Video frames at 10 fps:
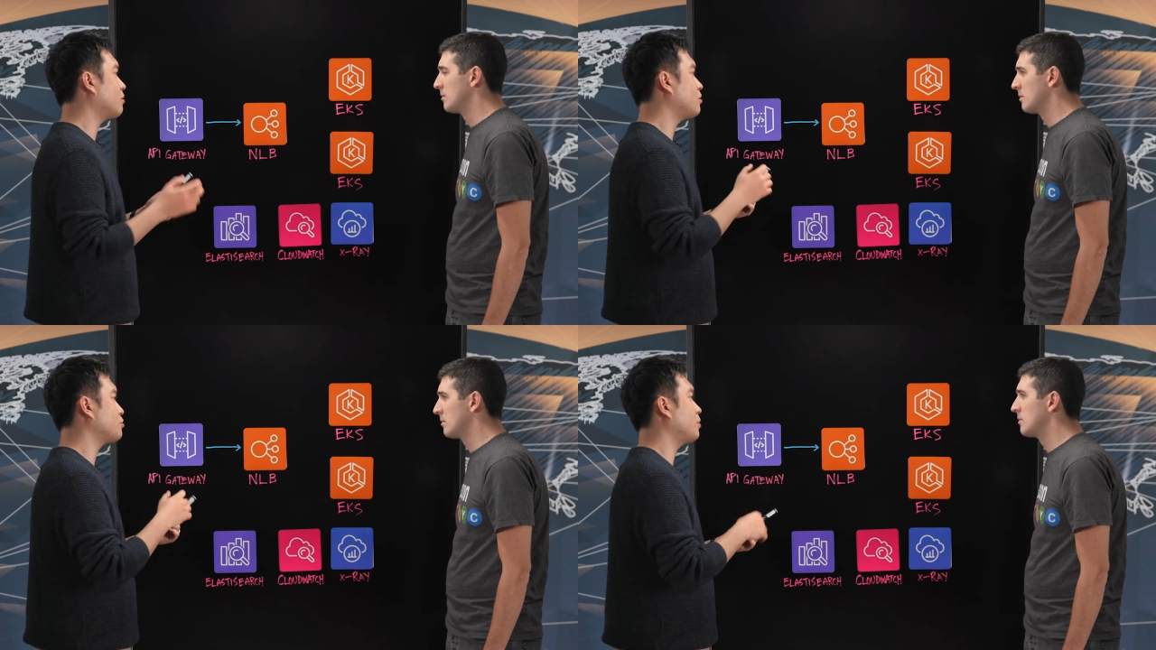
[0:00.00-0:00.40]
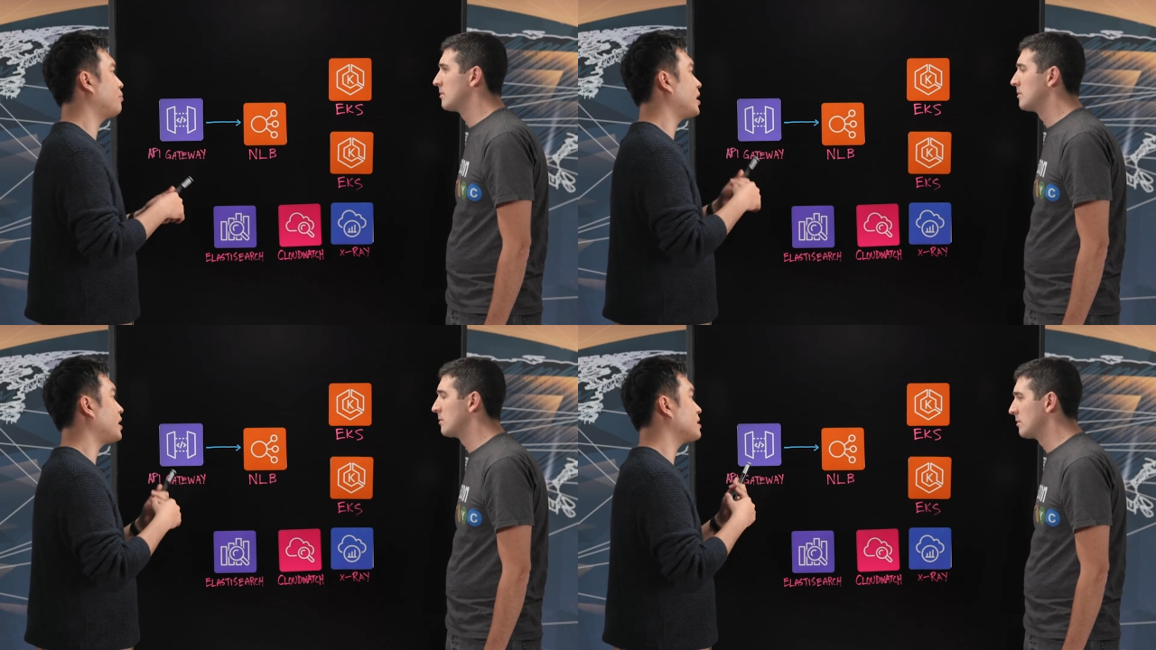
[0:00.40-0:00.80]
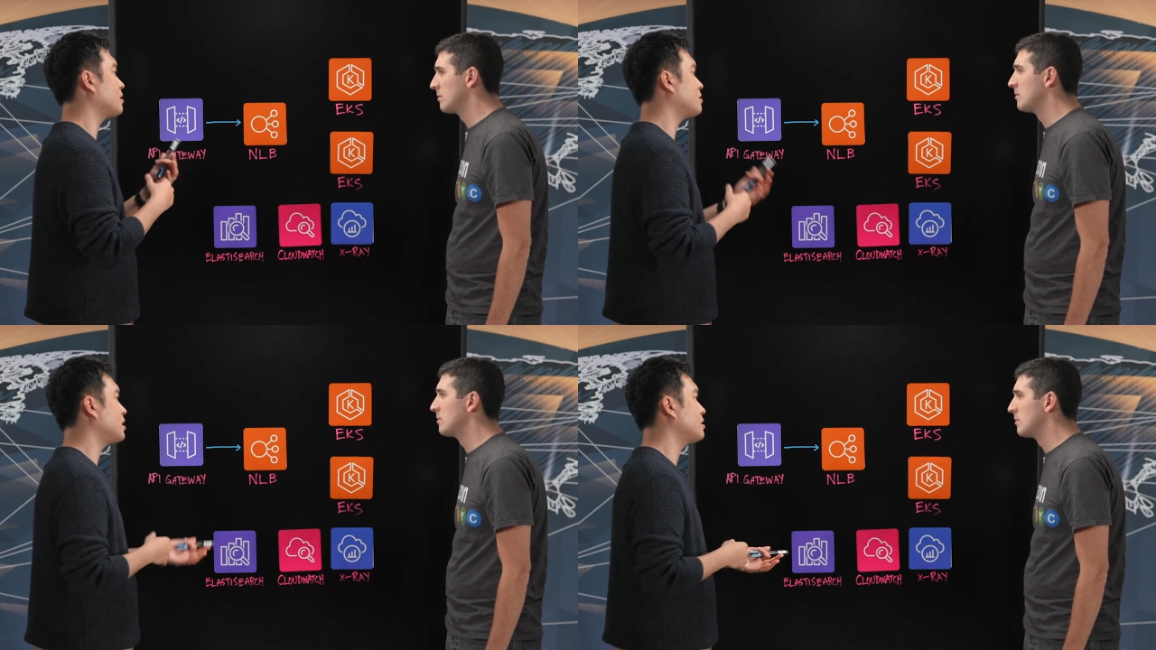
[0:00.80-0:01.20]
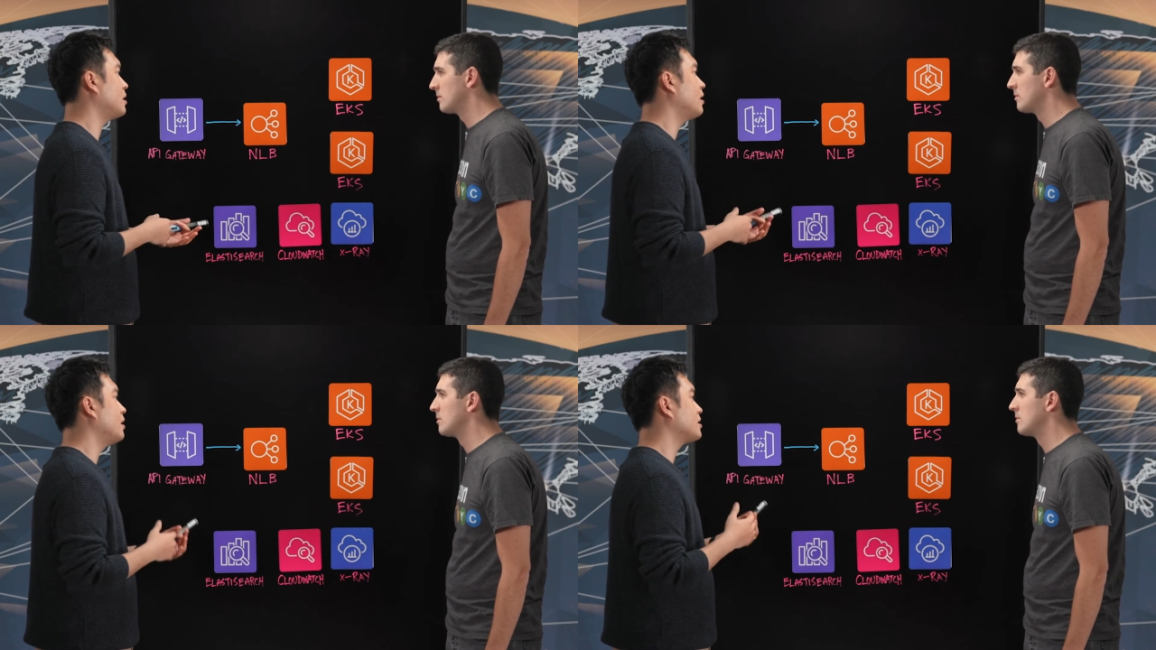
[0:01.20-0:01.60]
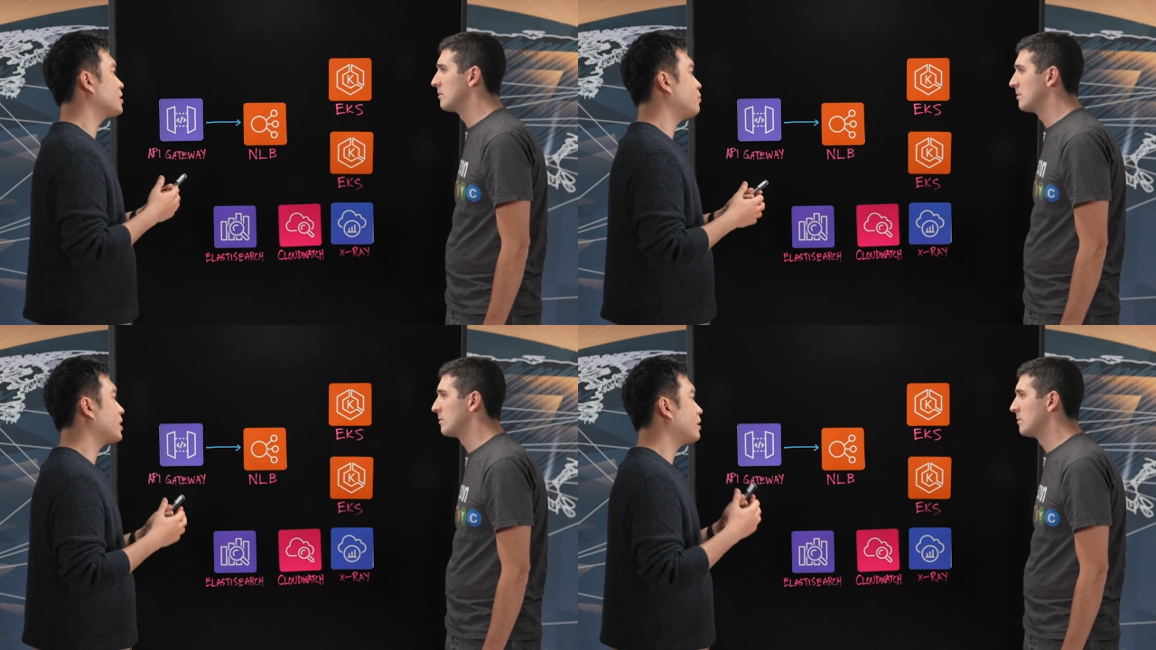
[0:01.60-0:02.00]
Speaker 1: control plane instances
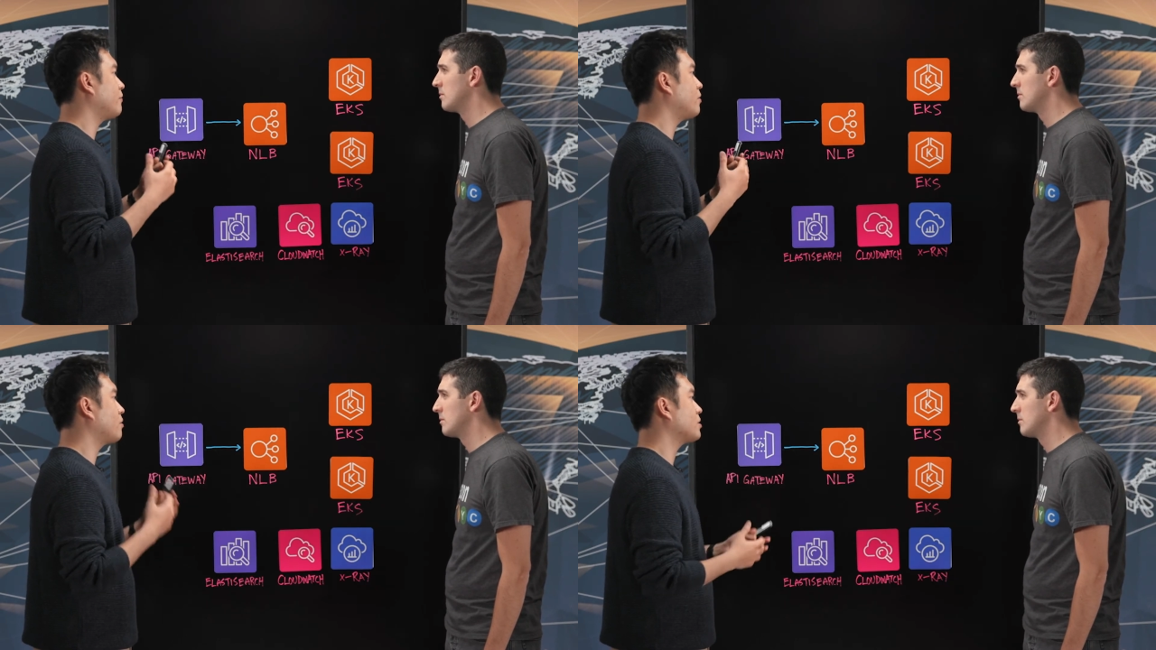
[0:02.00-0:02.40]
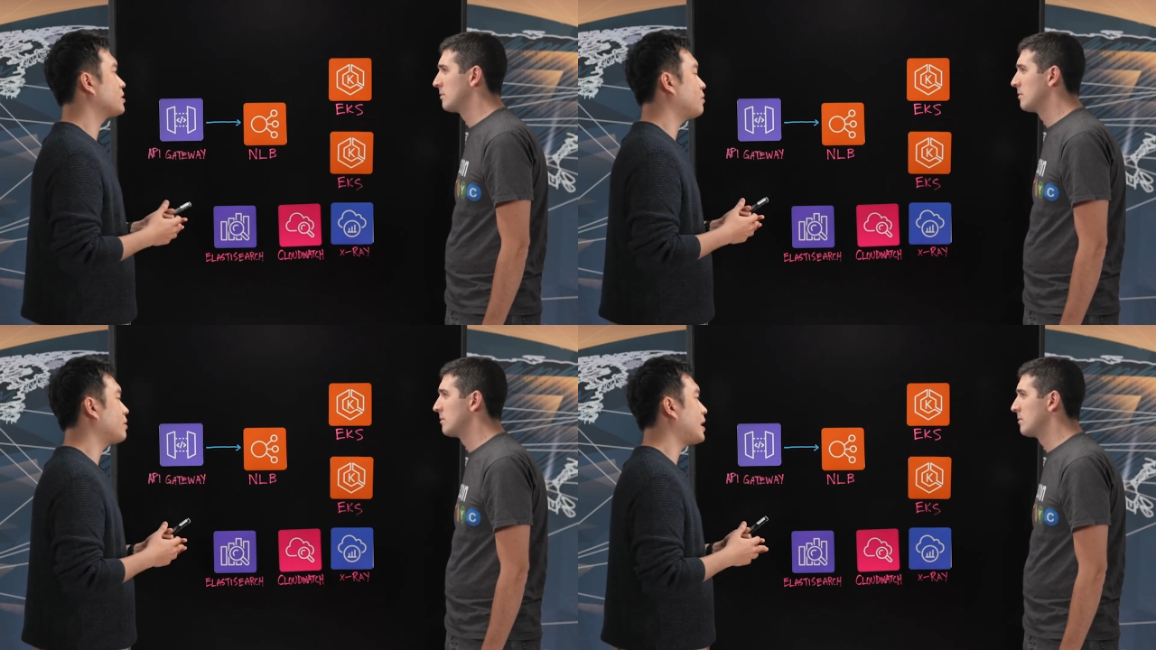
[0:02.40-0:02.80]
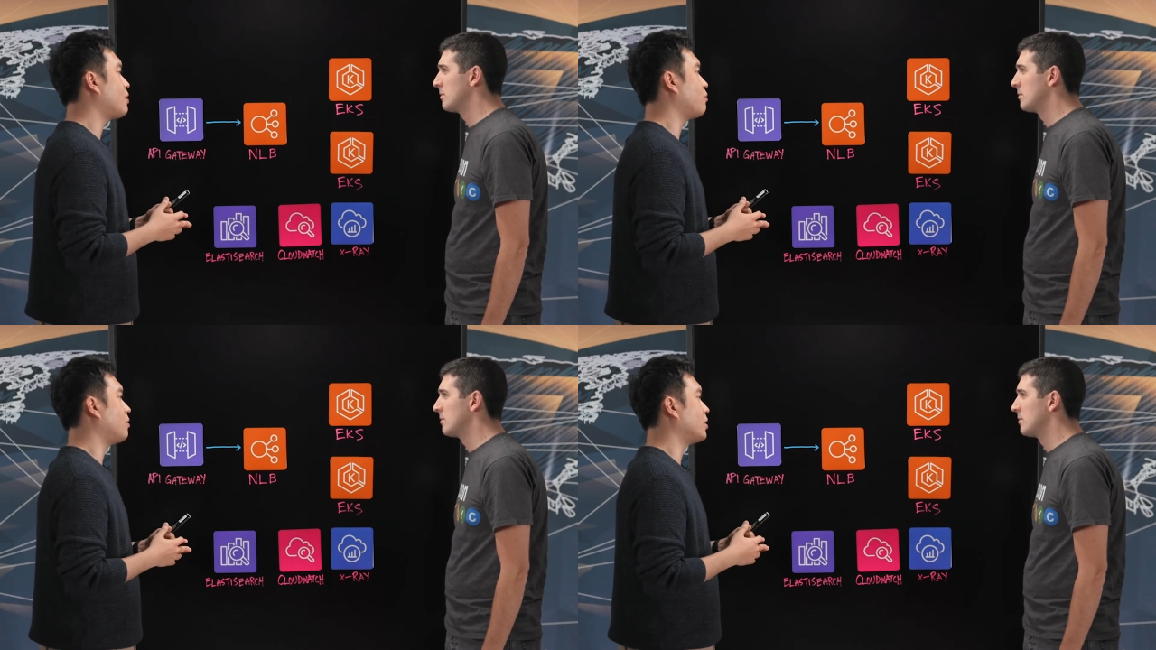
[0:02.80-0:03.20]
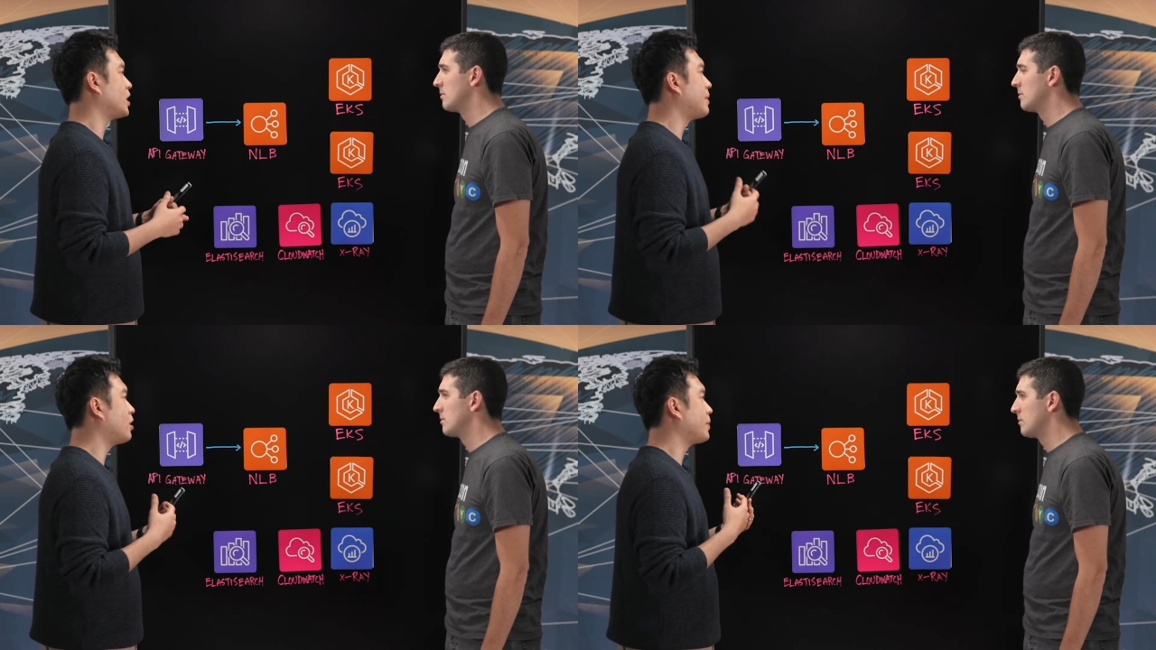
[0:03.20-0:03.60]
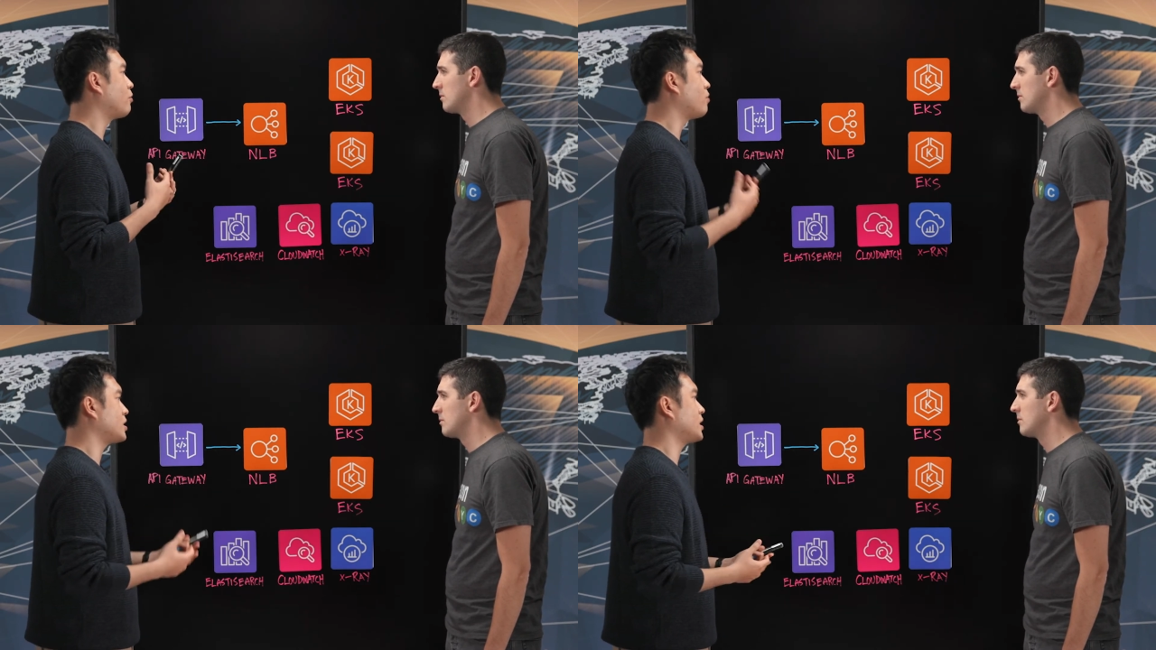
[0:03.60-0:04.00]
so we can focus on our
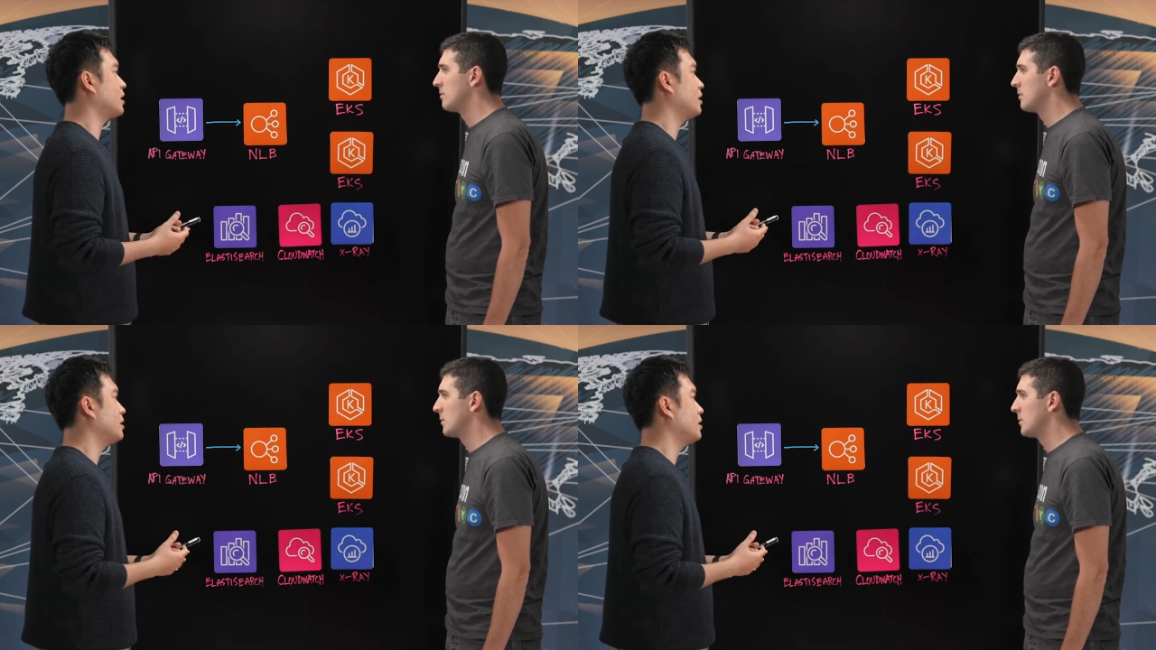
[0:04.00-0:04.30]
developing logic.